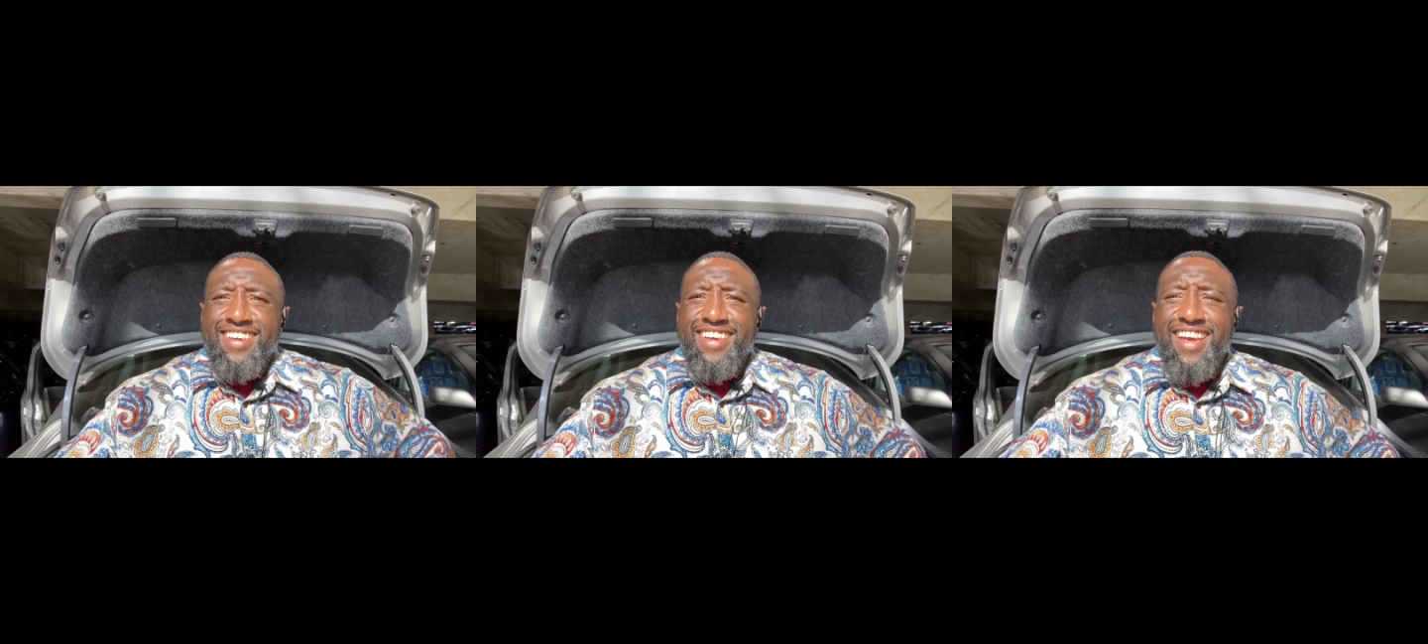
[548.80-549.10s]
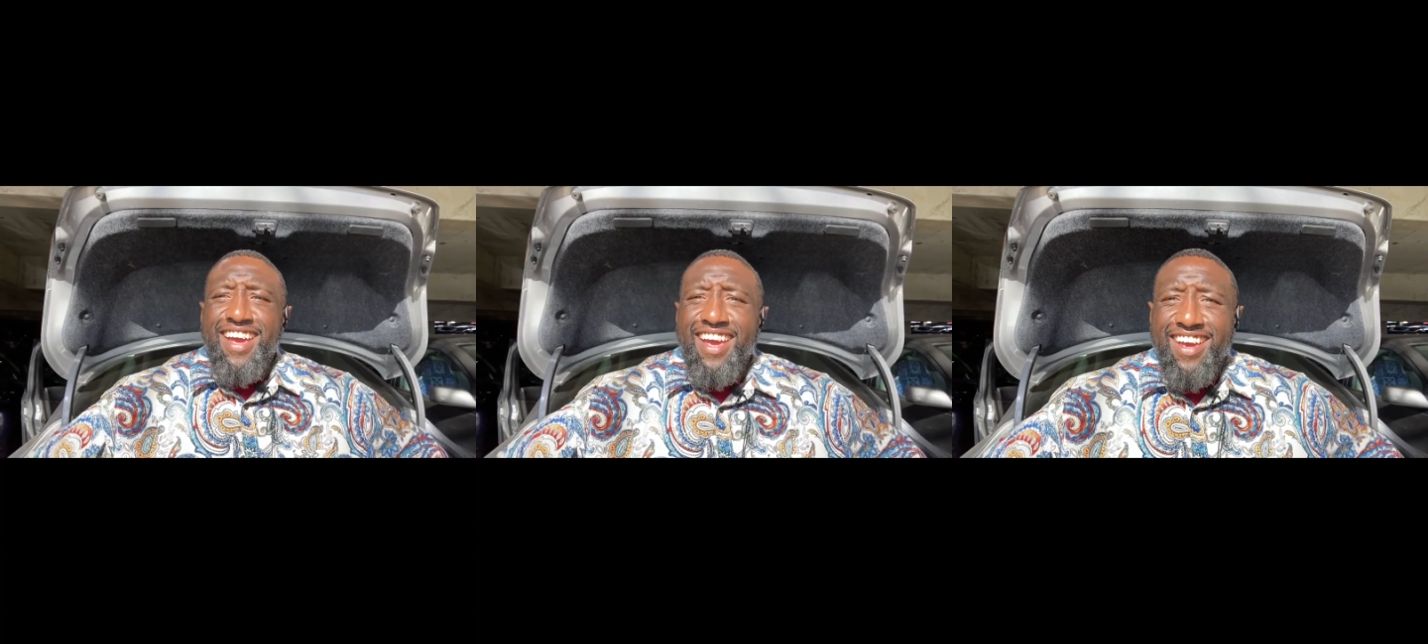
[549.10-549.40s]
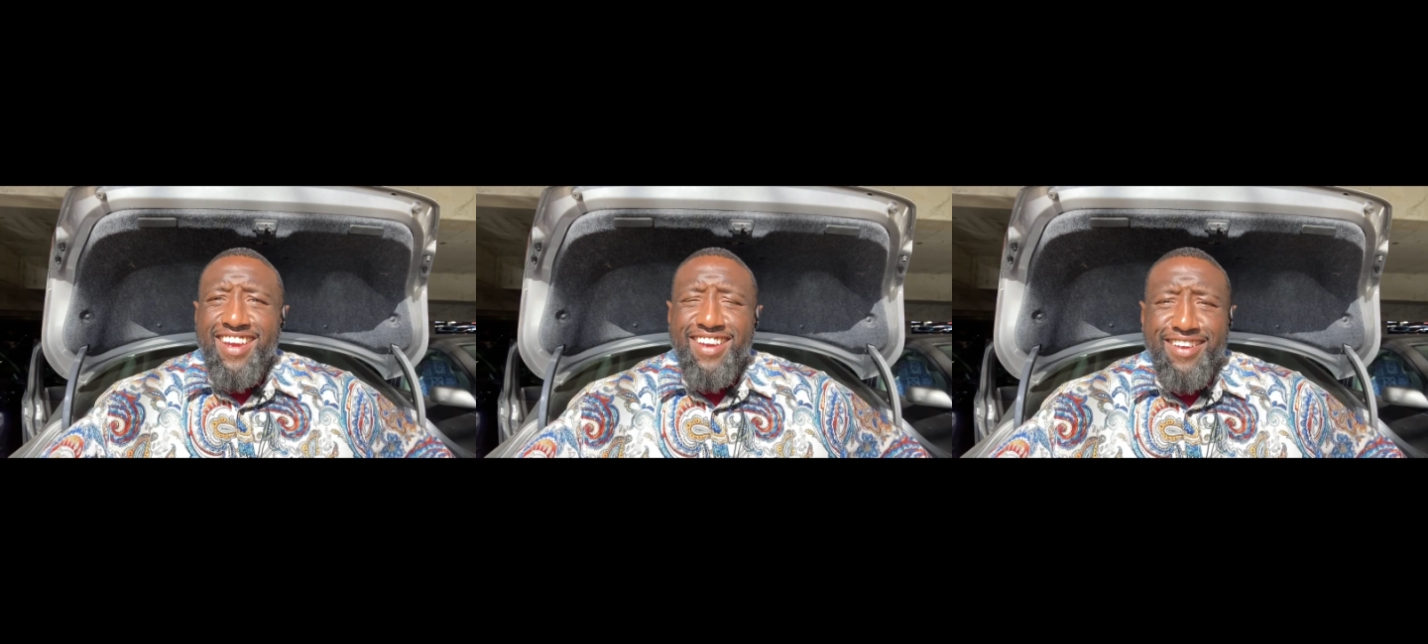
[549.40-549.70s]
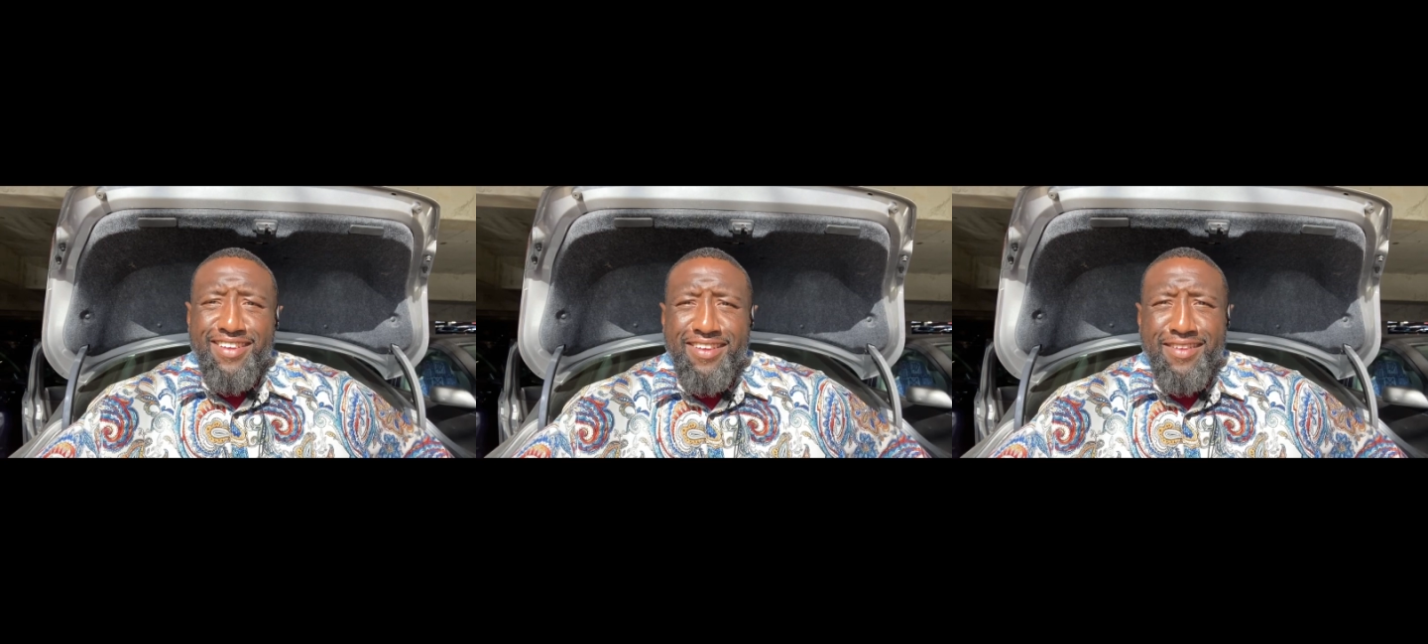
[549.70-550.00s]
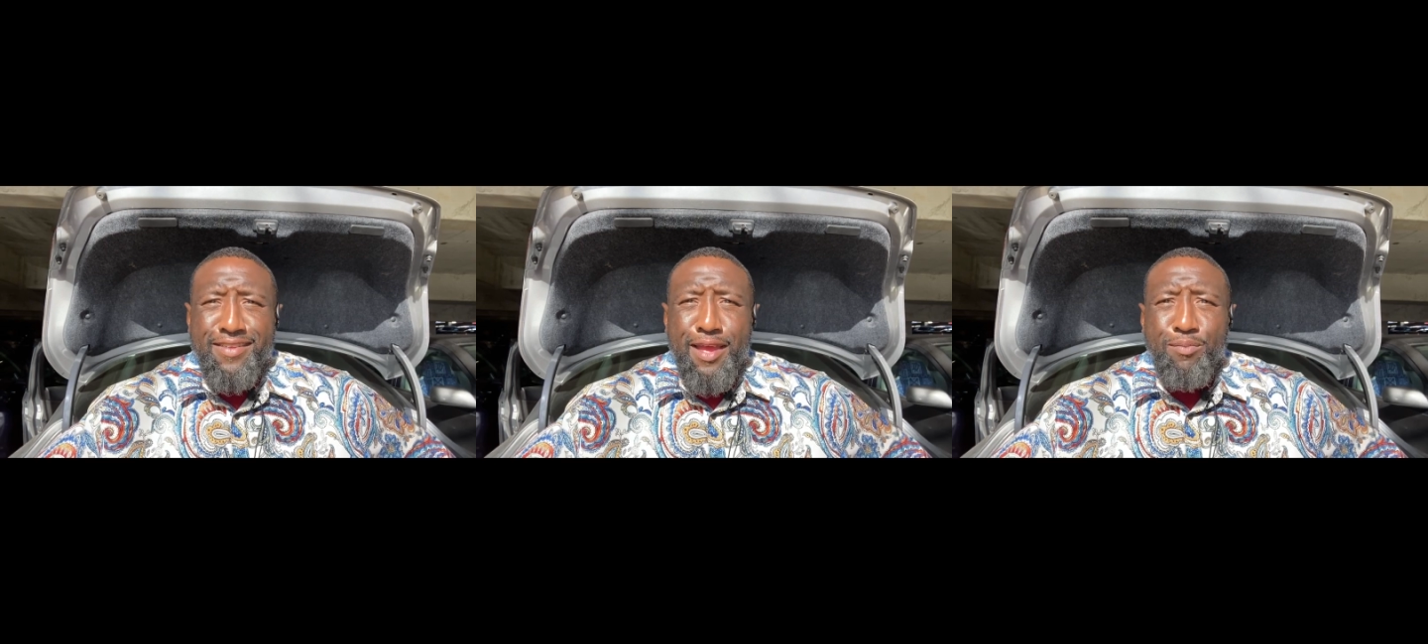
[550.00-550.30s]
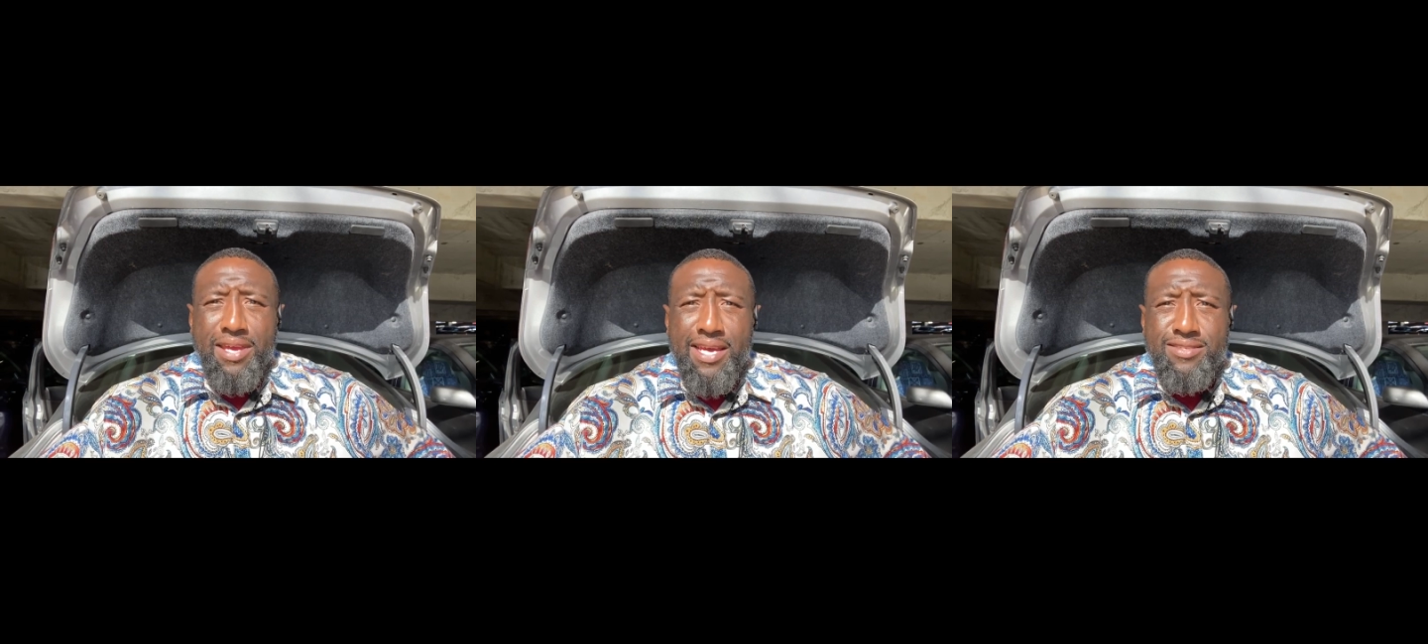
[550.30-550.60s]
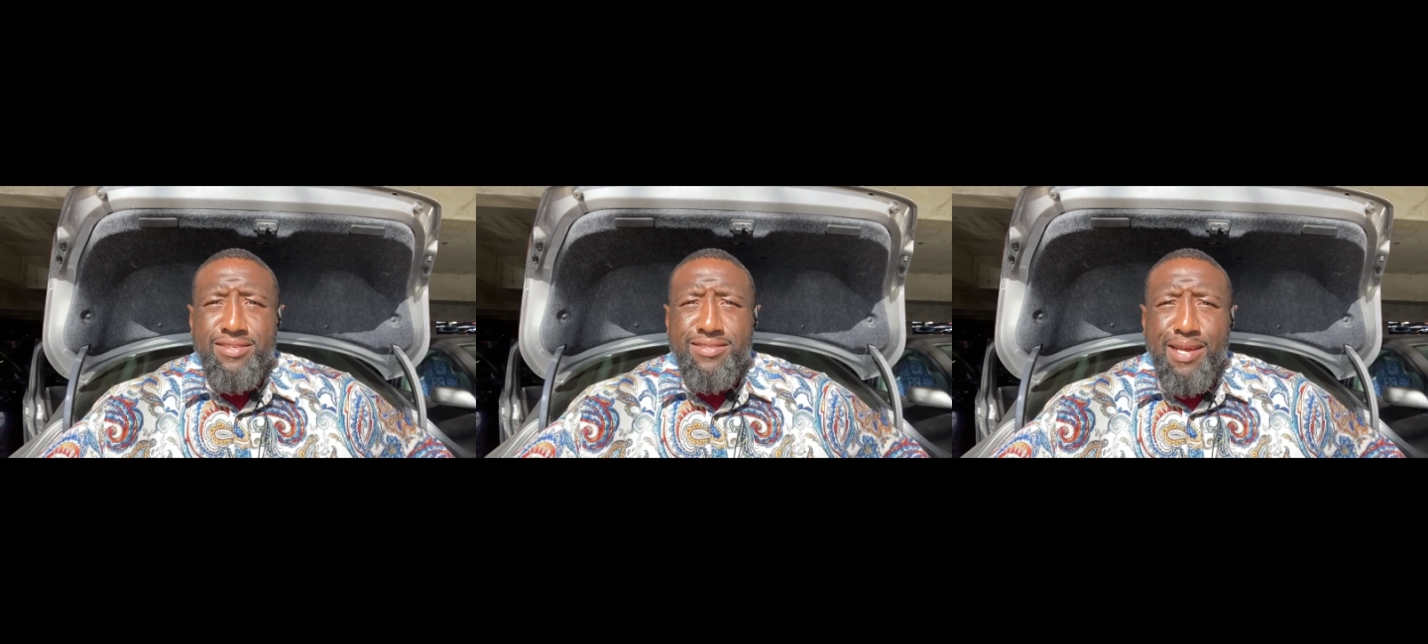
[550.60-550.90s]
Hey, I'm
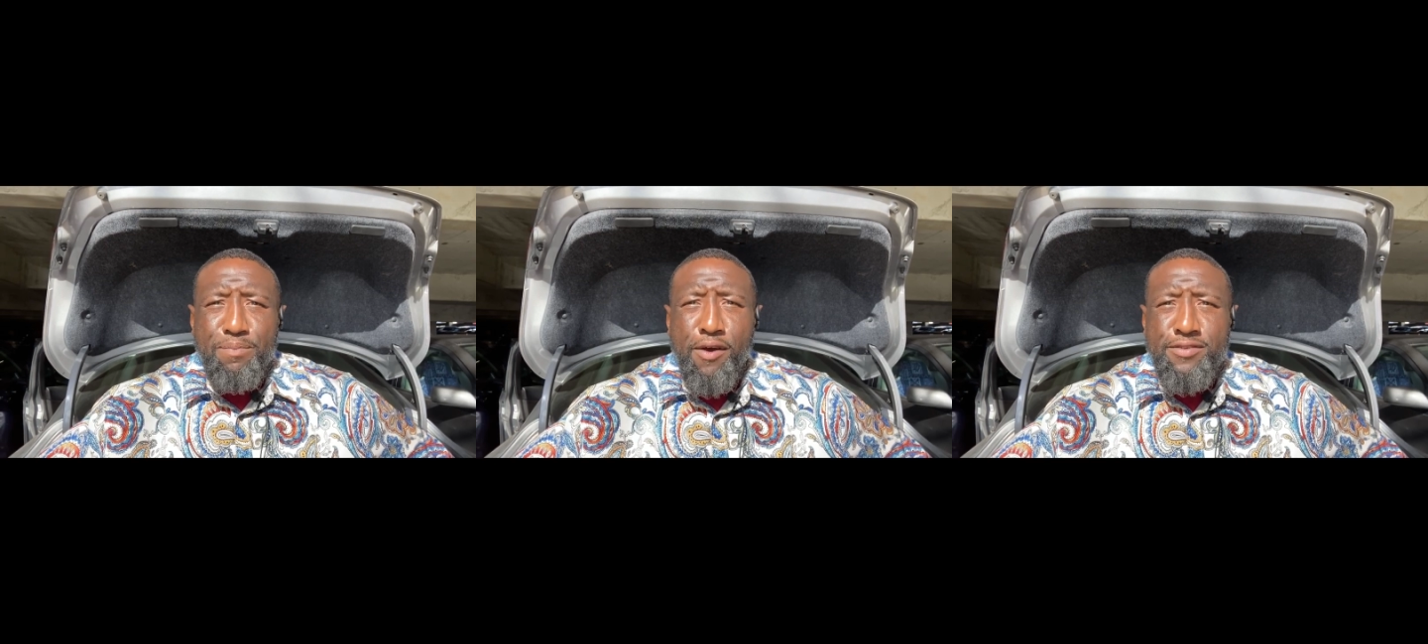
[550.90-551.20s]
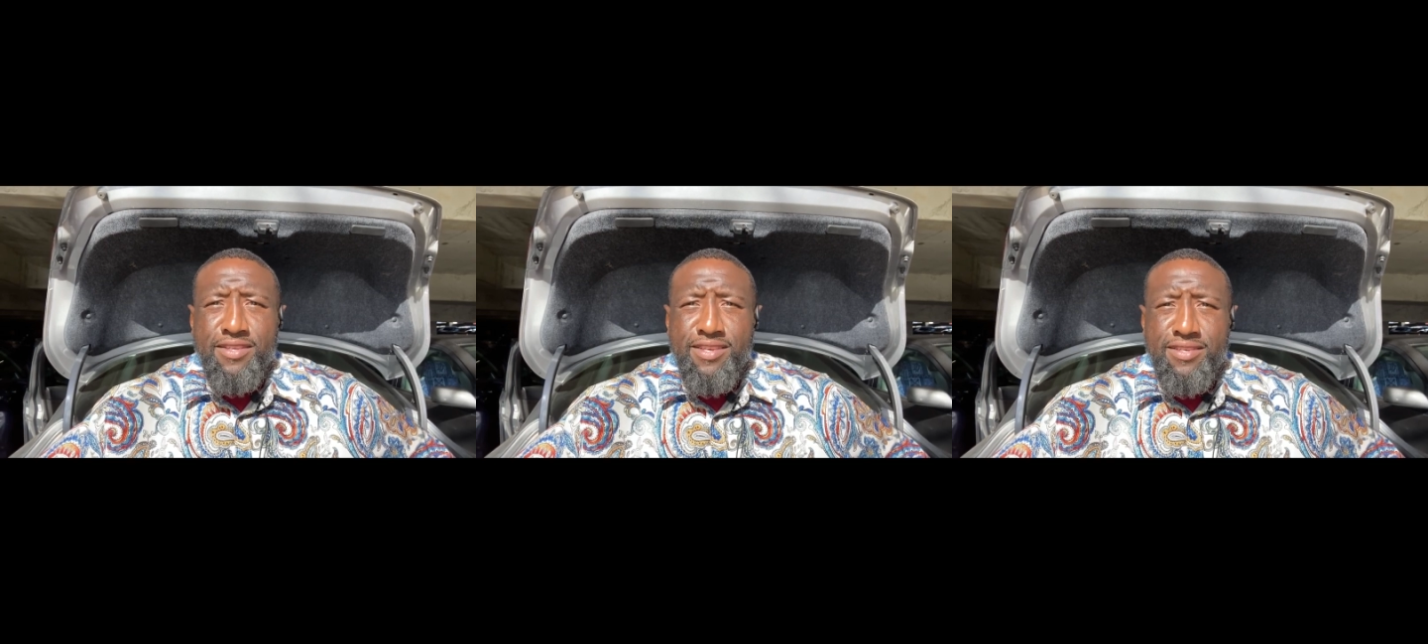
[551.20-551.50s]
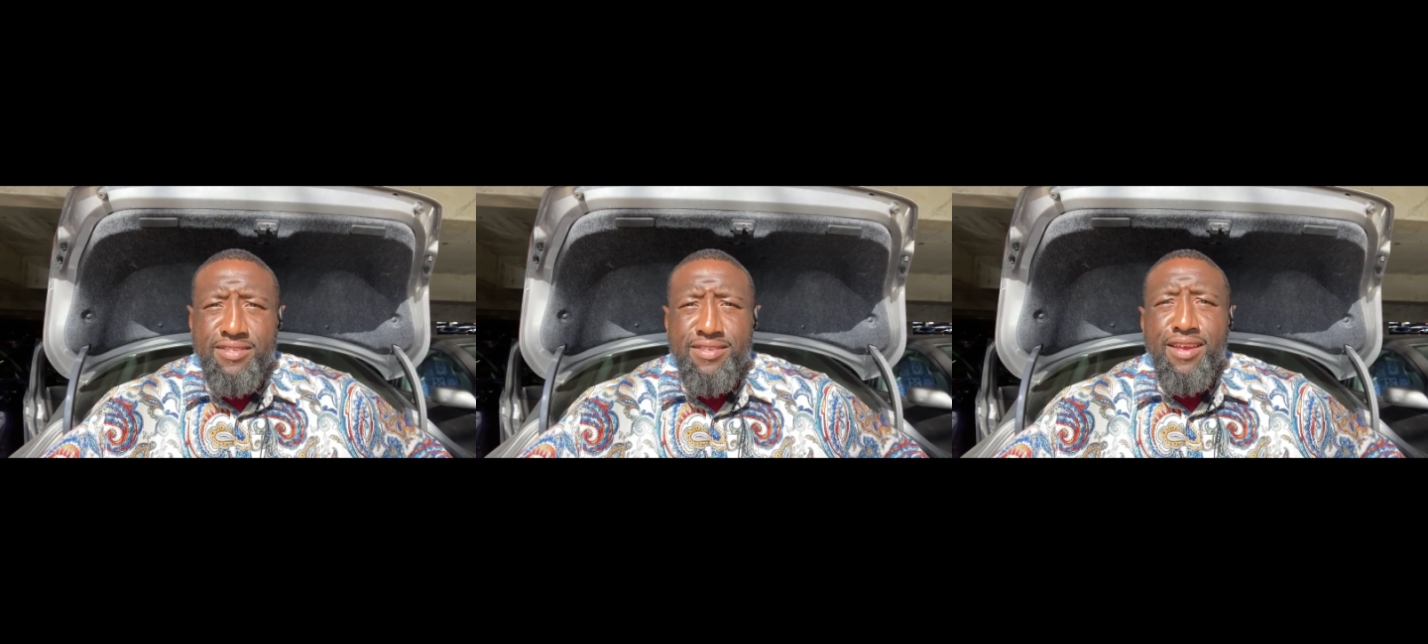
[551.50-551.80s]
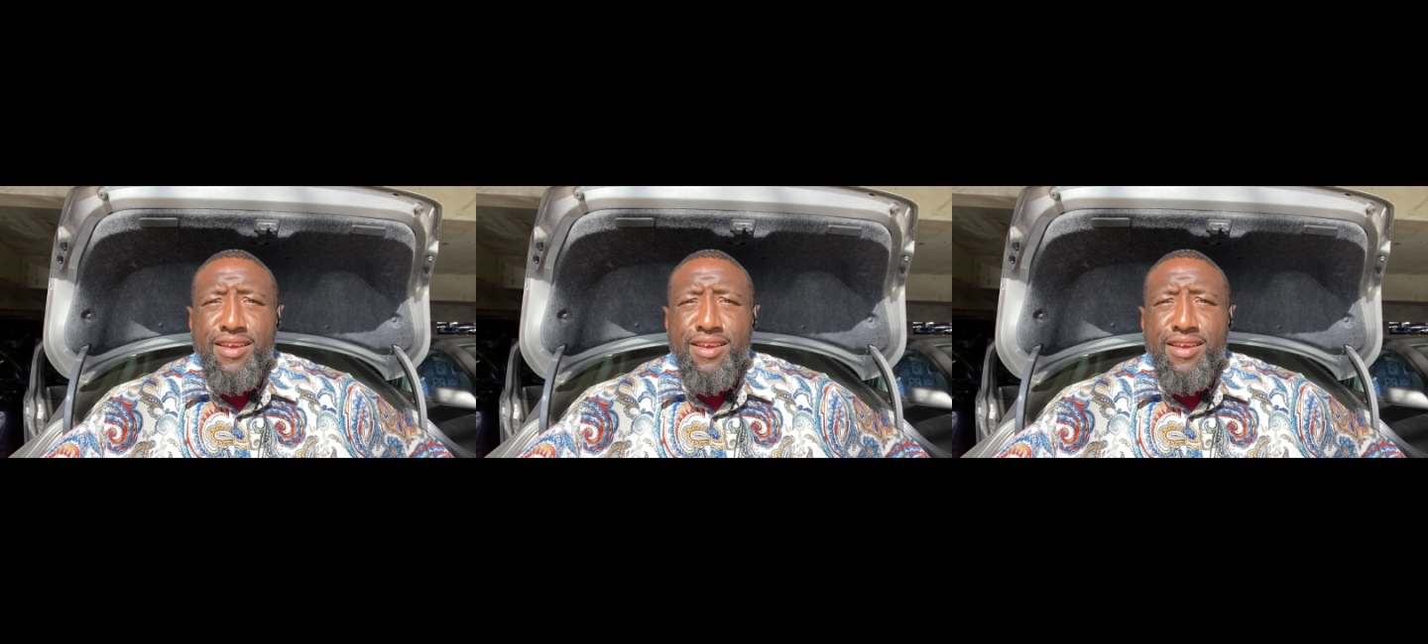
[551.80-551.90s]
guessing since I posted this